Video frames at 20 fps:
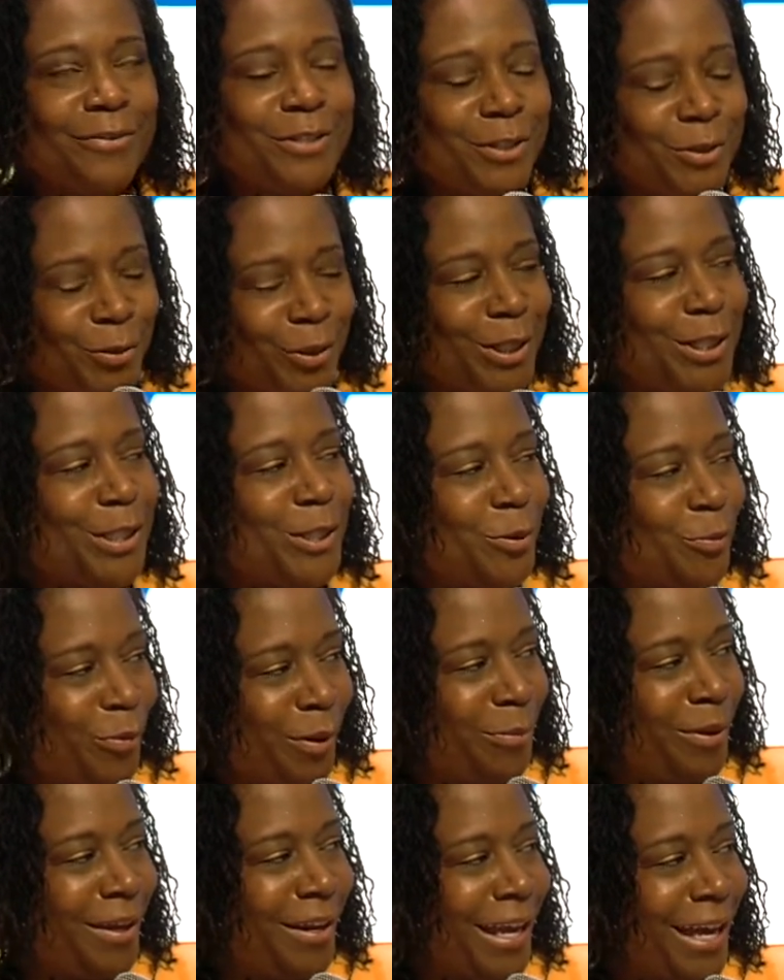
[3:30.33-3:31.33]
students to
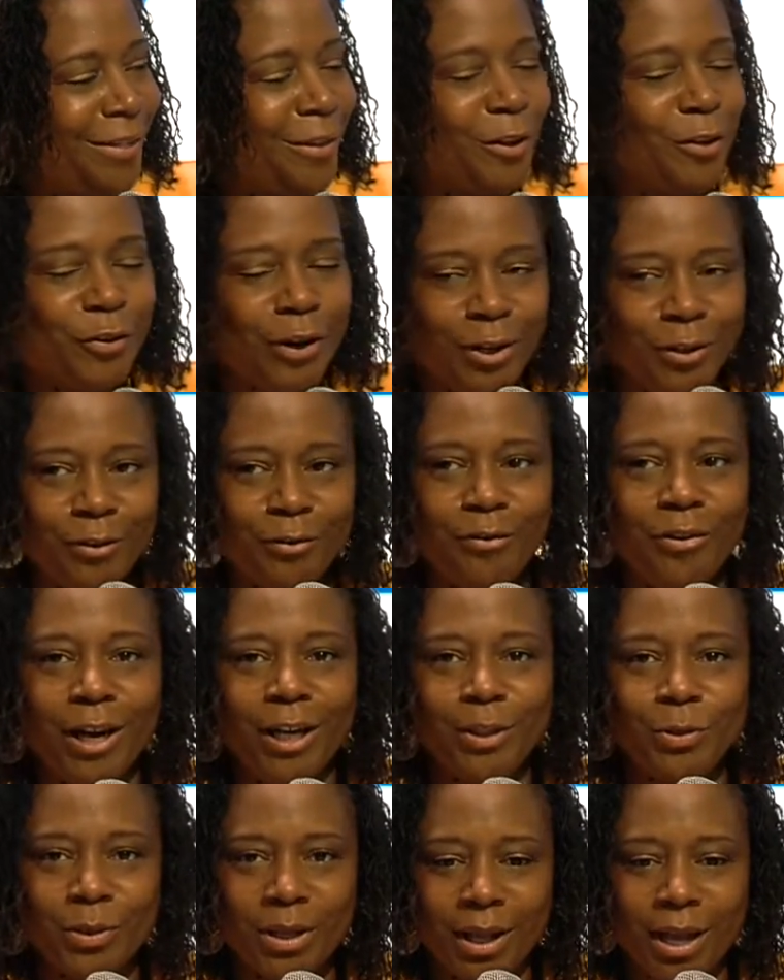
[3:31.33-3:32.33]
women and the director of
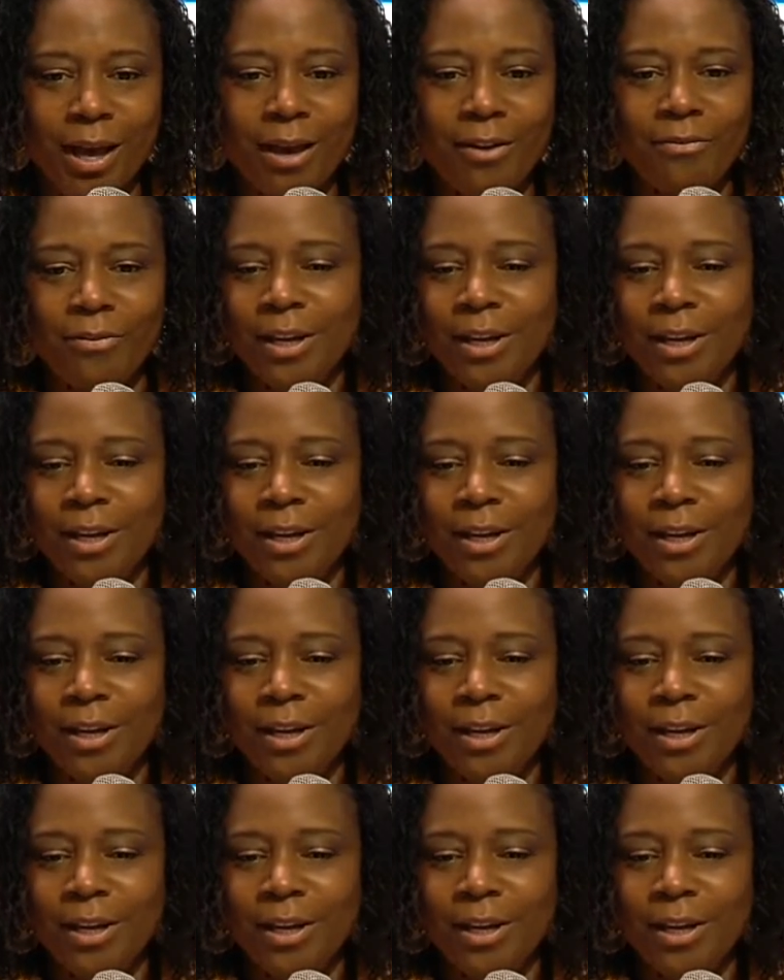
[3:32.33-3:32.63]
graduate life,